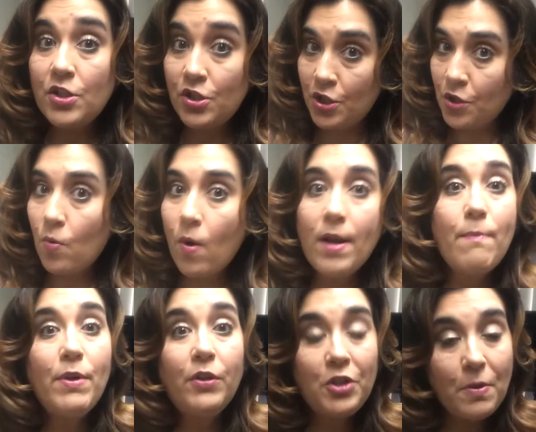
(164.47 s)
do you want to
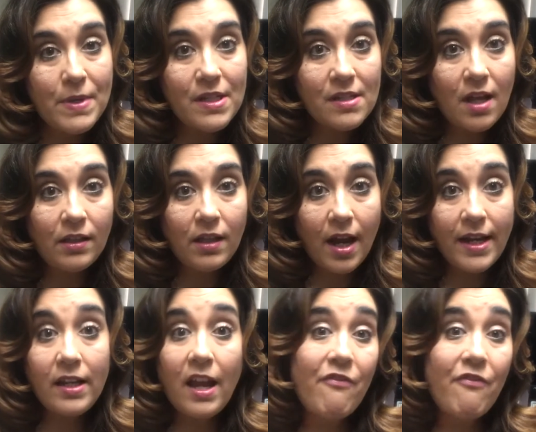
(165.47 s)
build your business online?